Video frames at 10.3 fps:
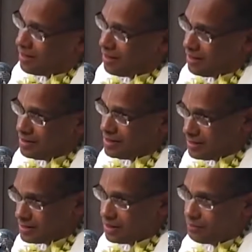are the
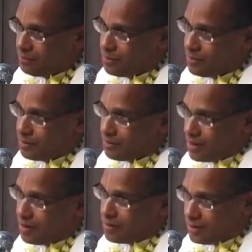example of
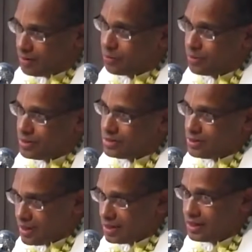how the devotees
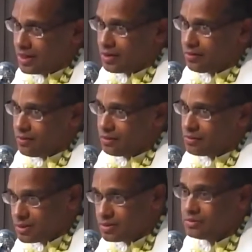taking care of them
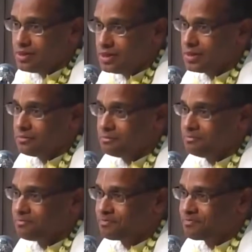are serving them.
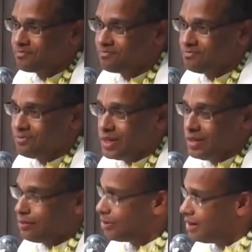They
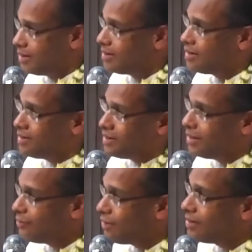are brilliant and they
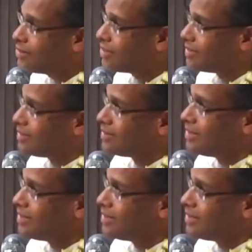are effulgent.